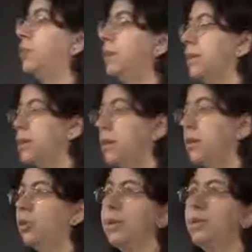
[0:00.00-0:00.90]
be
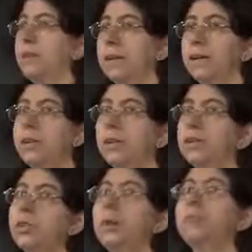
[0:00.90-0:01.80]
discrete or it could be
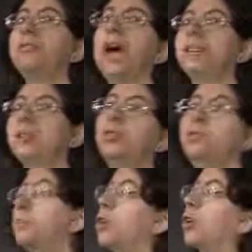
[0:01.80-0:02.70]
continuous, or in fact, could
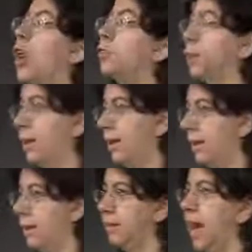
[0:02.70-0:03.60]
be more
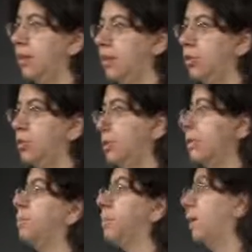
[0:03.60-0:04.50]
complicated than that. Could be
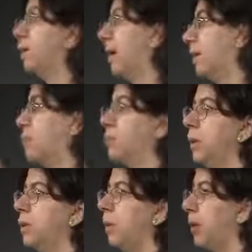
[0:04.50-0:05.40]
something like a
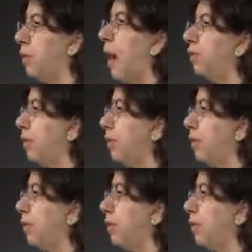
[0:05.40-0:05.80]
tree or a graph